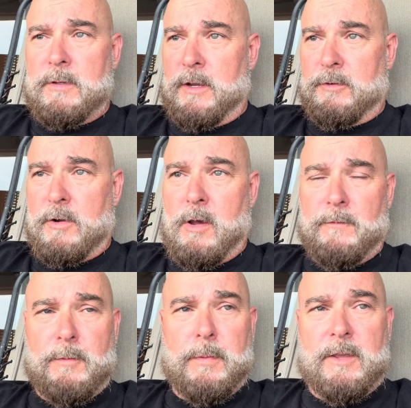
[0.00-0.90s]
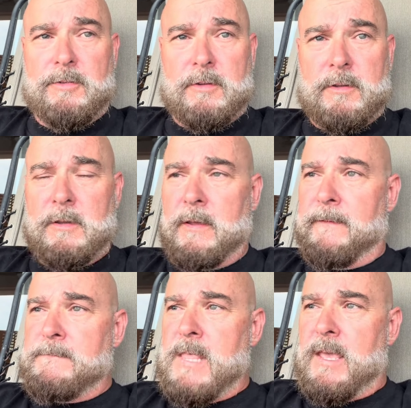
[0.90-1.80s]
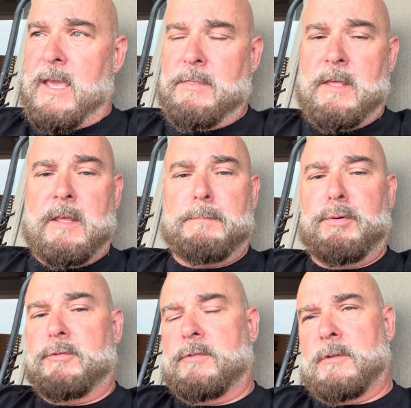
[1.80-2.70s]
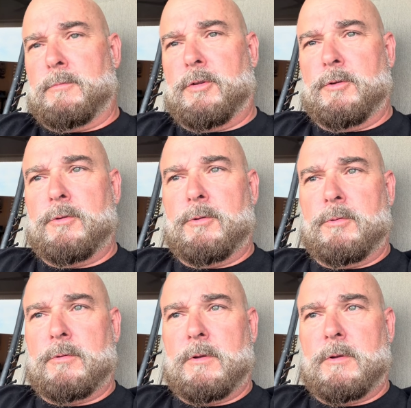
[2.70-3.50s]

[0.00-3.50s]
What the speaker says: here's your confirmation, and then it pushes them to,